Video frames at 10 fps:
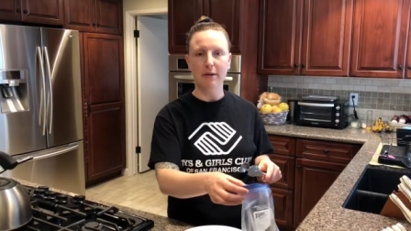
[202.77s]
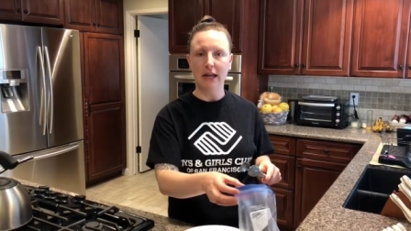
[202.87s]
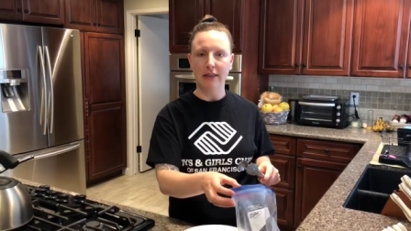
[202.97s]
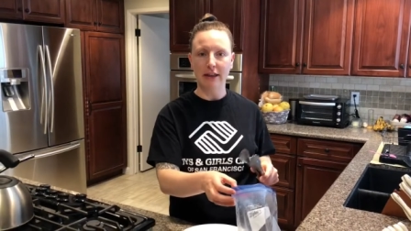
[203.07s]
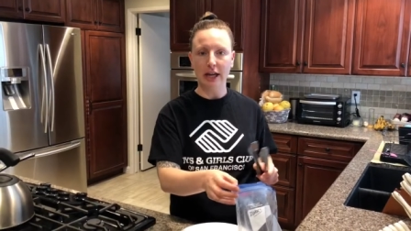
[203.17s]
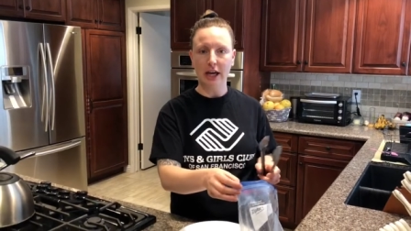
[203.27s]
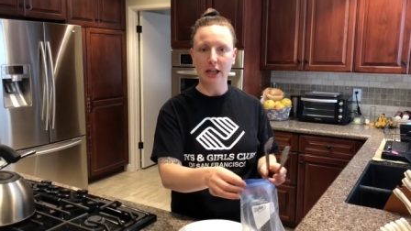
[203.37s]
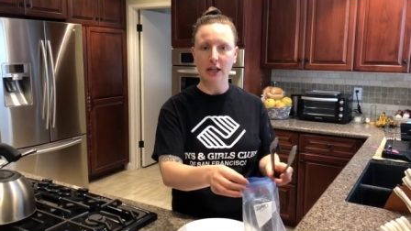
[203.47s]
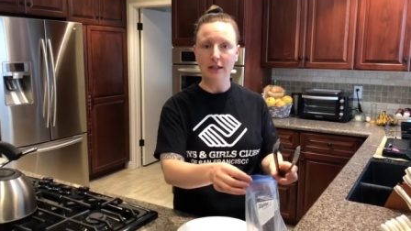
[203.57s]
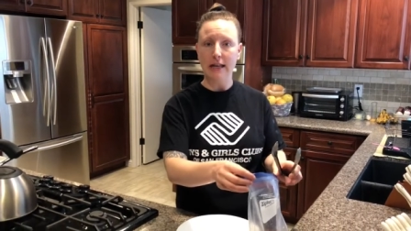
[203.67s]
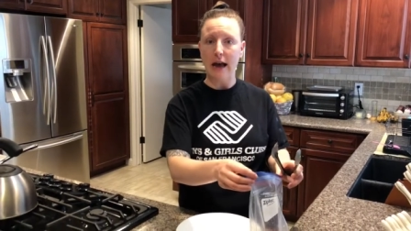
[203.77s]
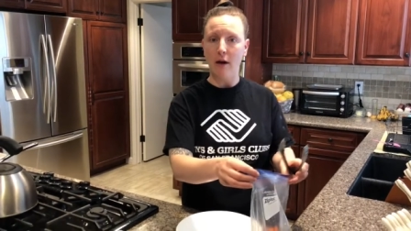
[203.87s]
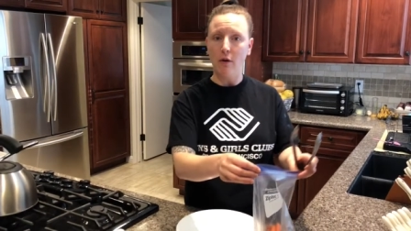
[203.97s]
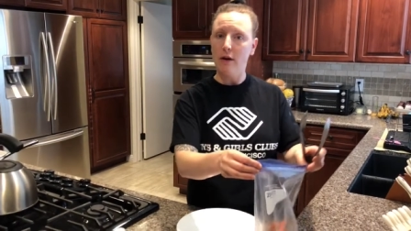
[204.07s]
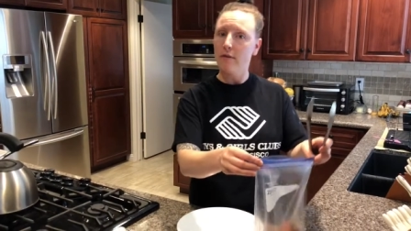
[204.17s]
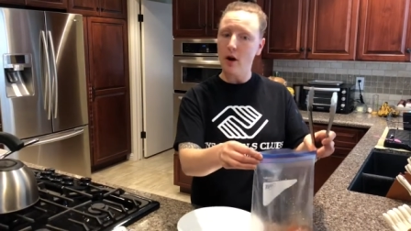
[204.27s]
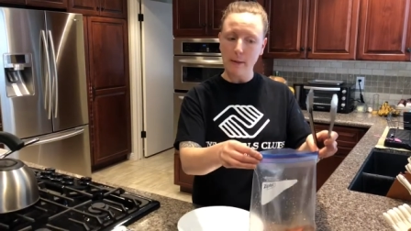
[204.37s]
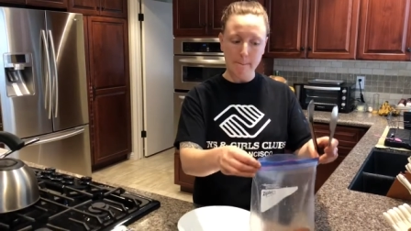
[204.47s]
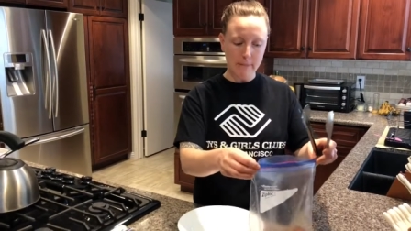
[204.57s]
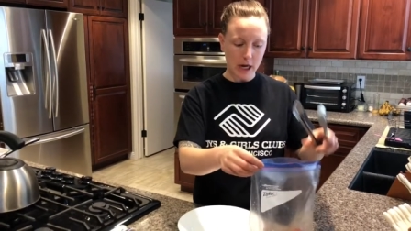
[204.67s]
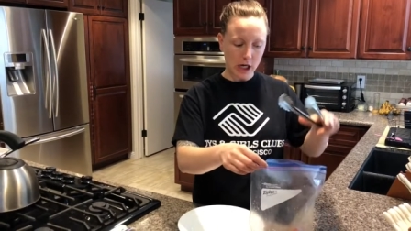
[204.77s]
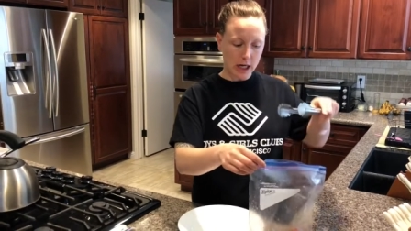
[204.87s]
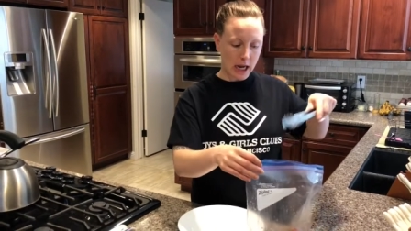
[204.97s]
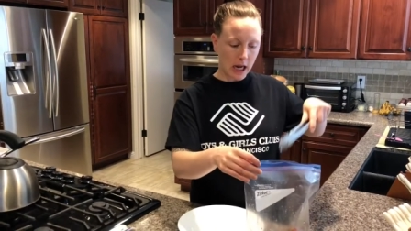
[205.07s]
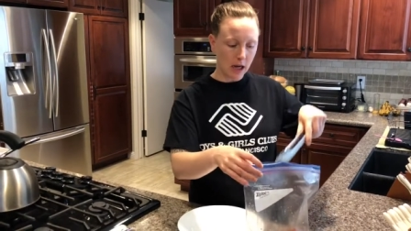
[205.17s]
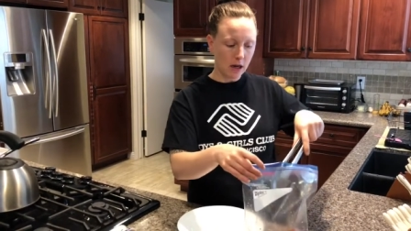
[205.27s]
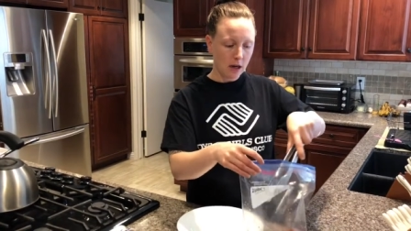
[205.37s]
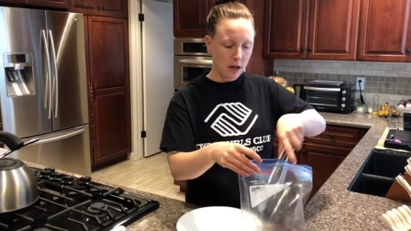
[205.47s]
to get the carrot dogs out of our marinade.